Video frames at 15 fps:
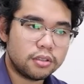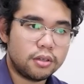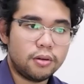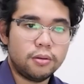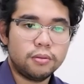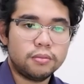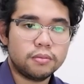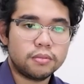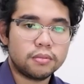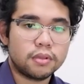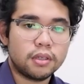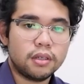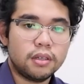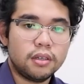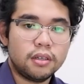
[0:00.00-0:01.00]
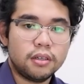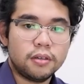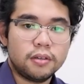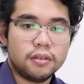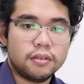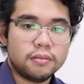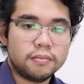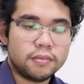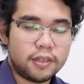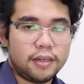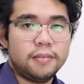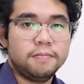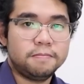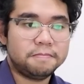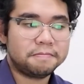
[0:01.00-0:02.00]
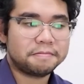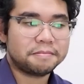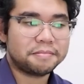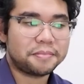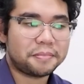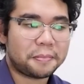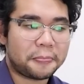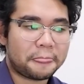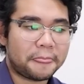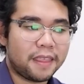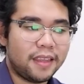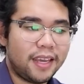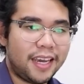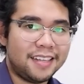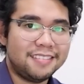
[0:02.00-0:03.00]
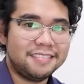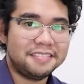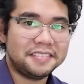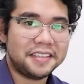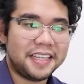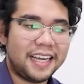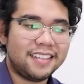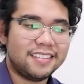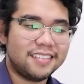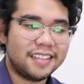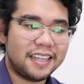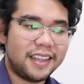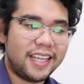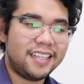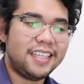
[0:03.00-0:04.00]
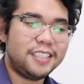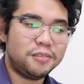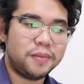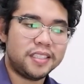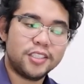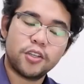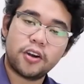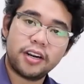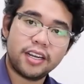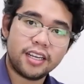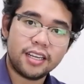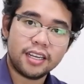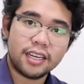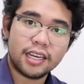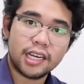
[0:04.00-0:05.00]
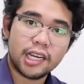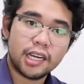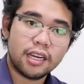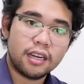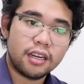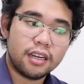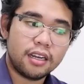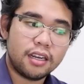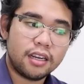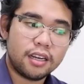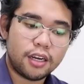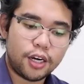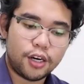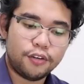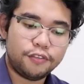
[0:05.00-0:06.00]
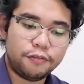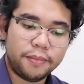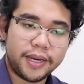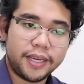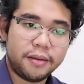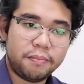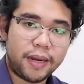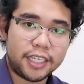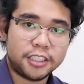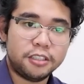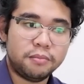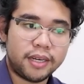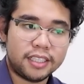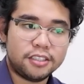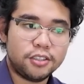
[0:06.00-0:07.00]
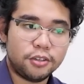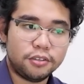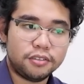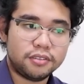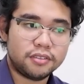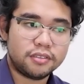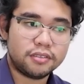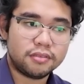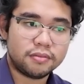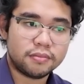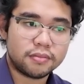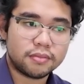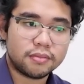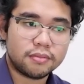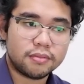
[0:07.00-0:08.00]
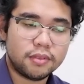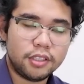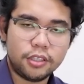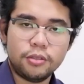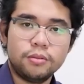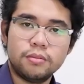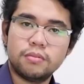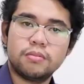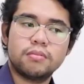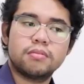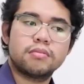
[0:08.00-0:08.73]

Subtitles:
So yeah, and that is my story of my passion milestone. You,